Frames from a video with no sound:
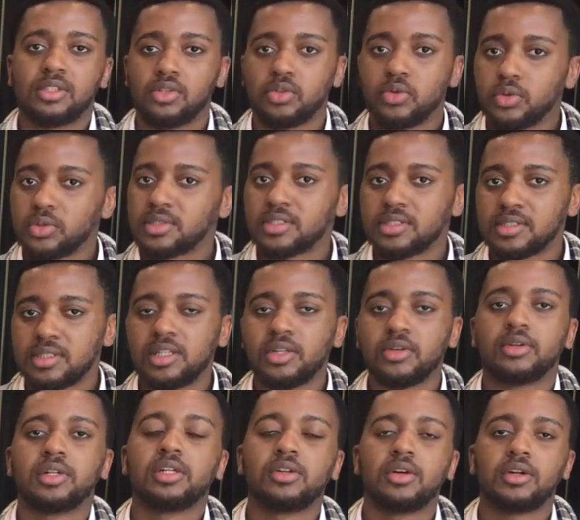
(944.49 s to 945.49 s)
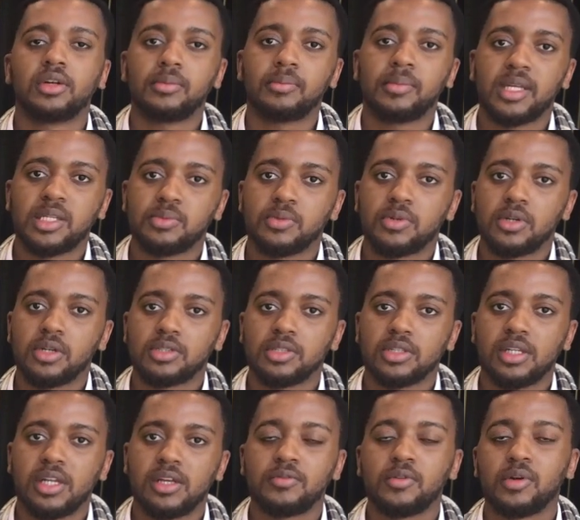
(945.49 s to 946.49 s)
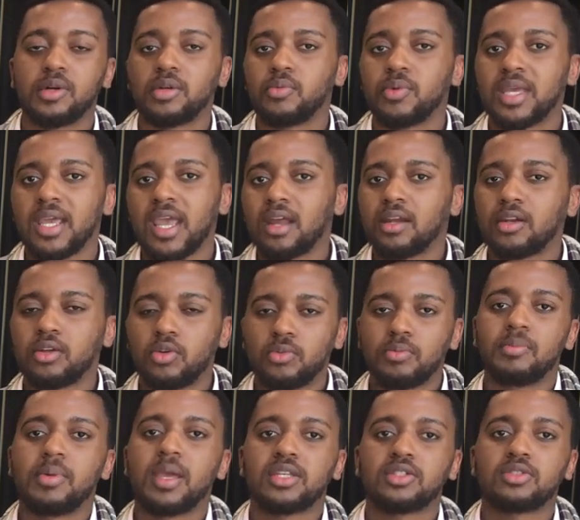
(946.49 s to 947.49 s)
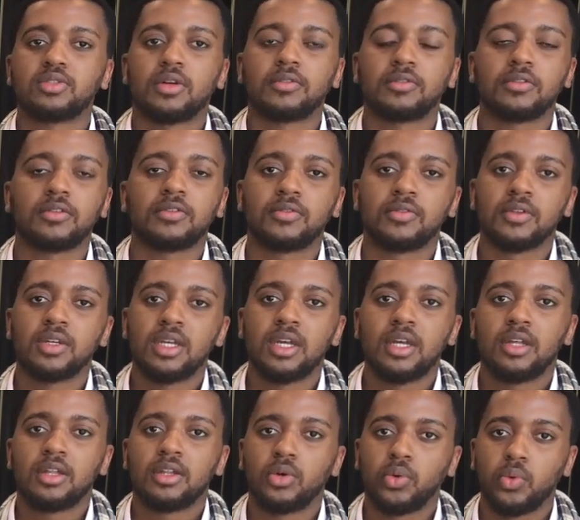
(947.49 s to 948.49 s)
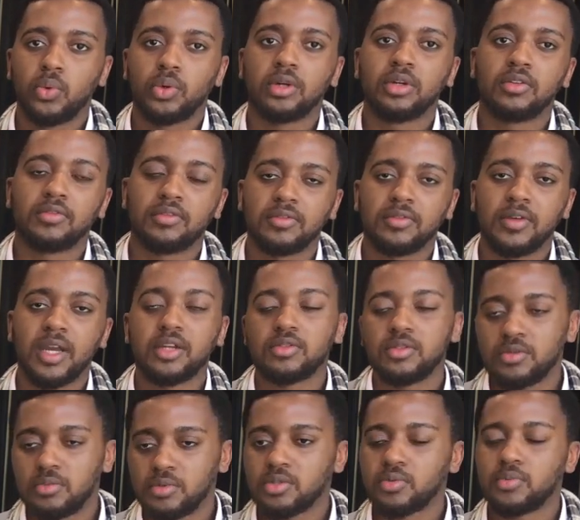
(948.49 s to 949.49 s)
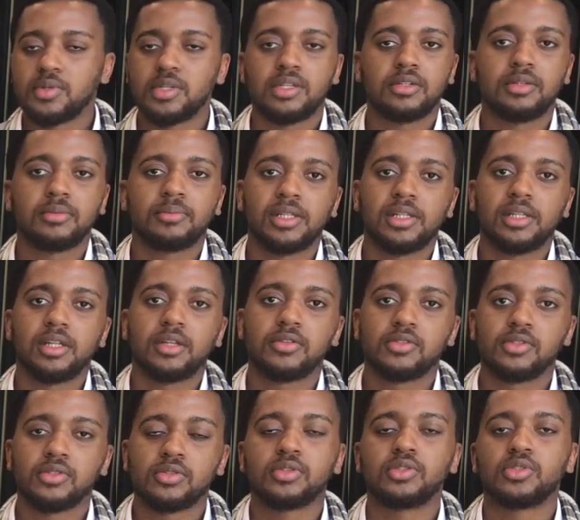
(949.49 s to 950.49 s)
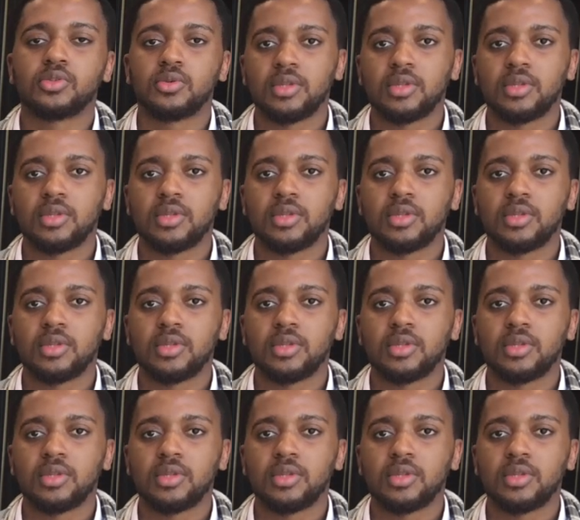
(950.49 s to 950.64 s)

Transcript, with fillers: Yours is clearly not mass production level and we can't go based off of the word of the factory, which we completely understood.